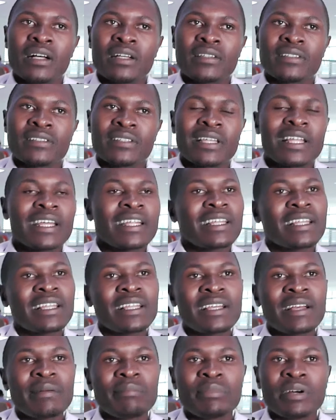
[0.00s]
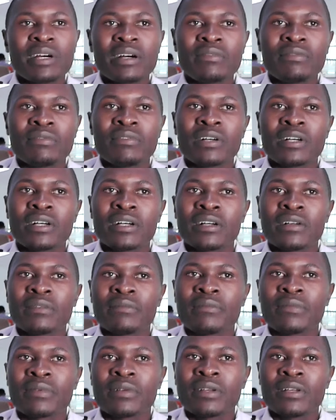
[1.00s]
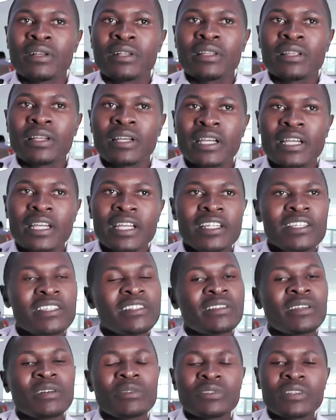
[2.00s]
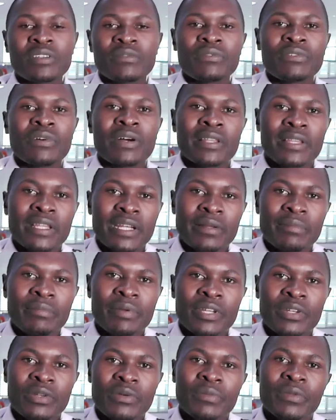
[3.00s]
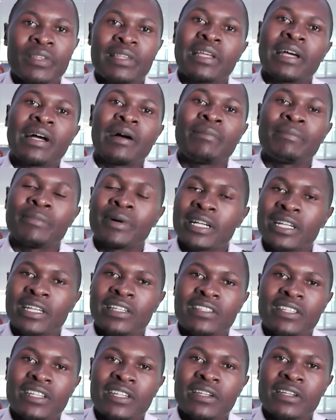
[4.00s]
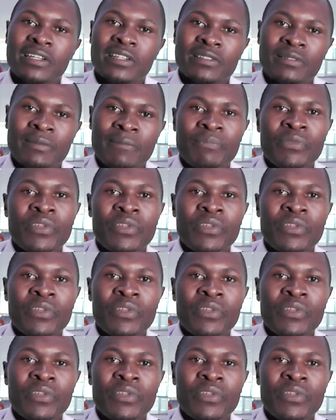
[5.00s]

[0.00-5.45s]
slightly above 80,000 for a 3-bedroom in the upmarket areas.